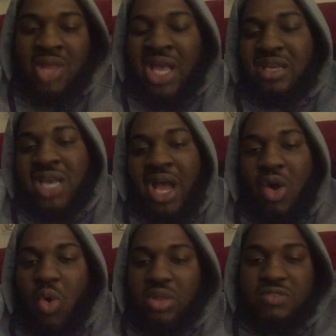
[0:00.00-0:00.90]
Like, not
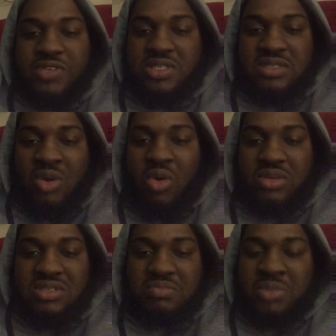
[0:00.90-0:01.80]
all of his
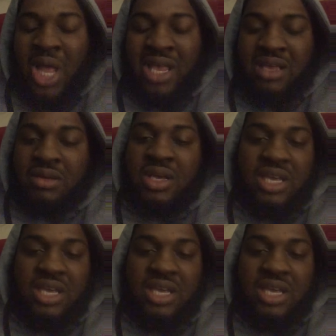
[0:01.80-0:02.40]
songs, like,